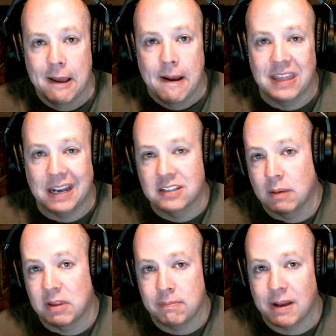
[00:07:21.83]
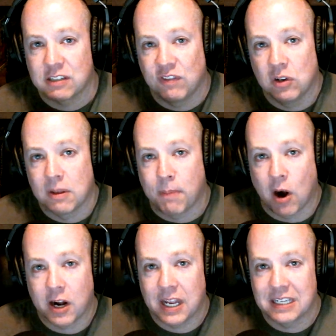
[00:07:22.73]
That is some of the best food in the
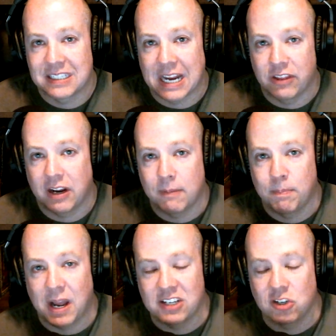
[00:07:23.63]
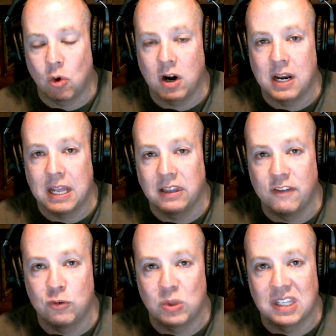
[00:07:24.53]
park is down there by Soarin' and
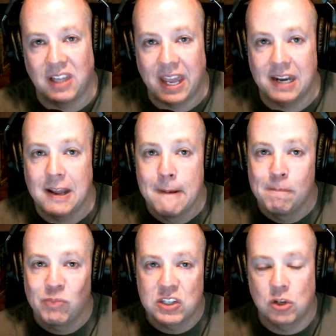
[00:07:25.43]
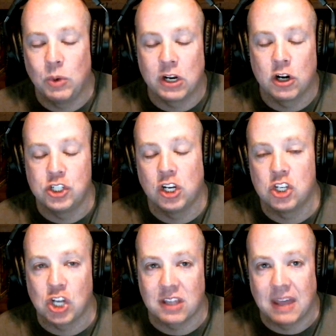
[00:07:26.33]
Living with the Land. So we encourage you to
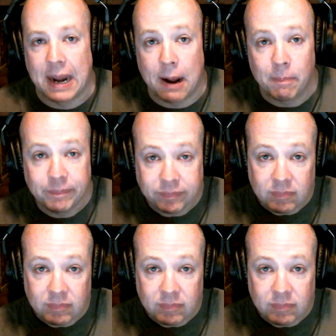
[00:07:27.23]
check that out.